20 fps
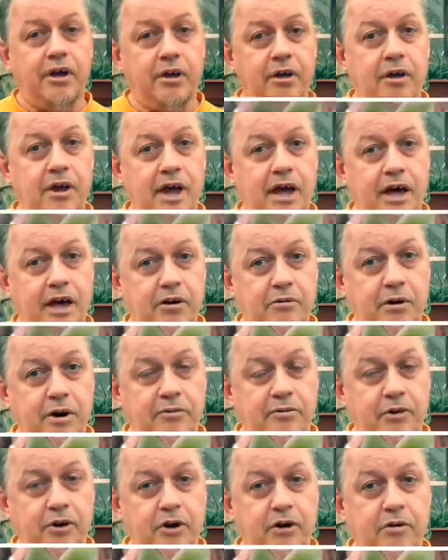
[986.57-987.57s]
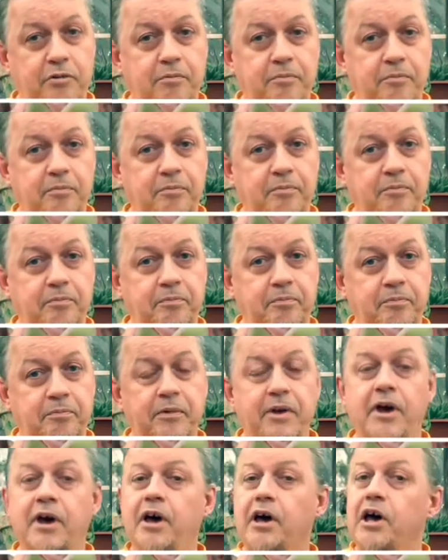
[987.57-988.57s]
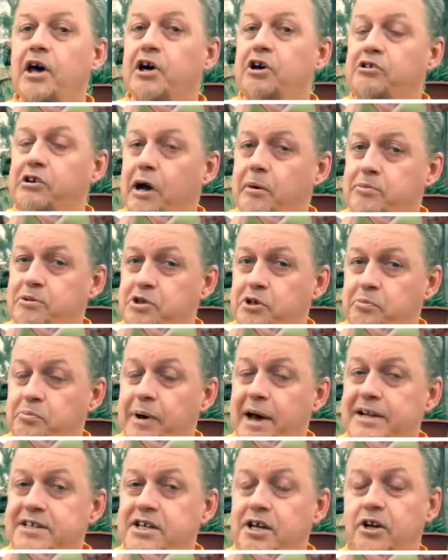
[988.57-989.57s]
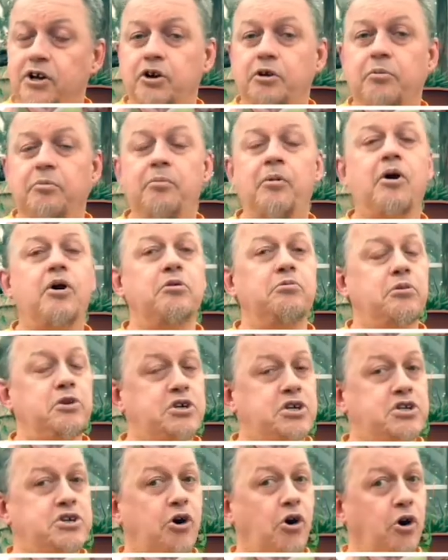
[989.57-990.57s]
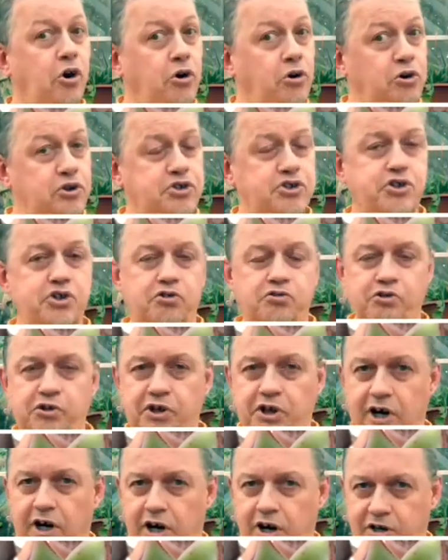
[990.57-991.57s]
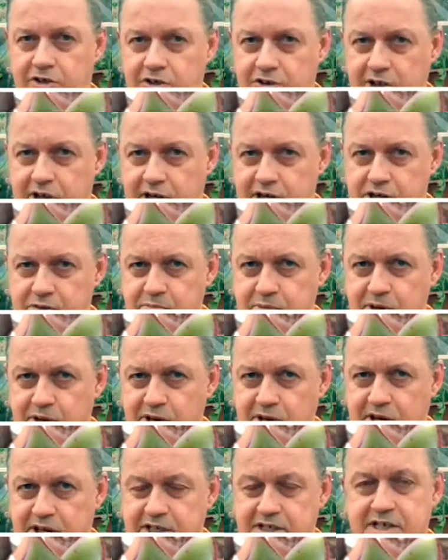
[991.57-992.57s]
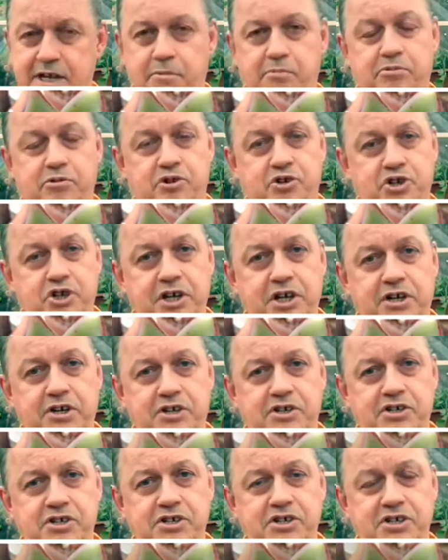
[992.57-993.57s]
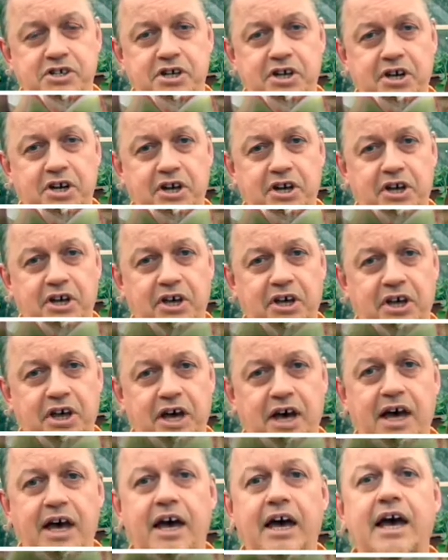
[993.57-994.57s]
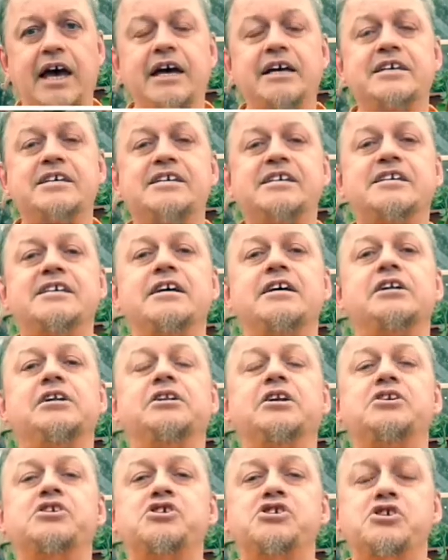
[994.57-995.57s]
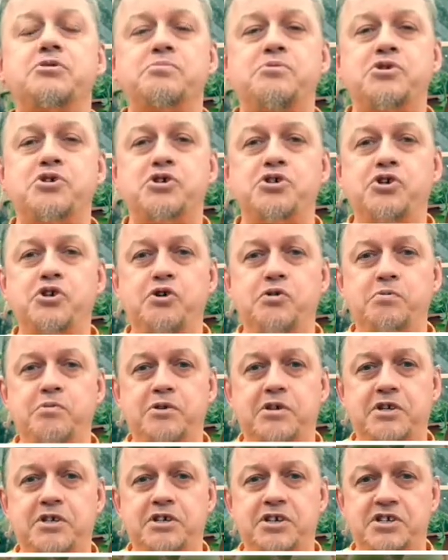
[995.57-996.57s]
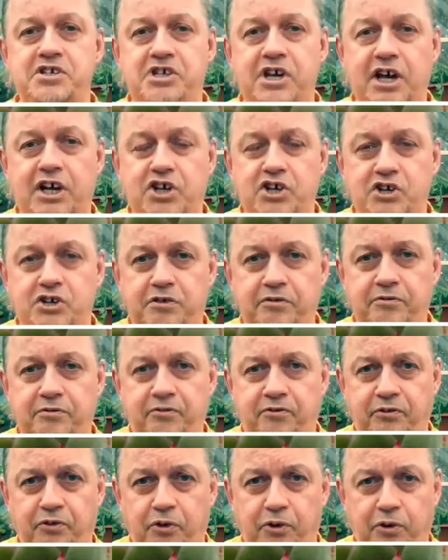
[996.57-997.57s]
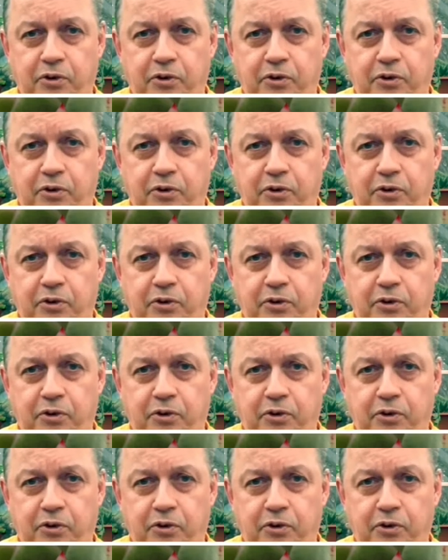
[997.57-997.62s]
However, Graptopetalum, which is also regarded as being a separate genus, is still subsumed into section 4.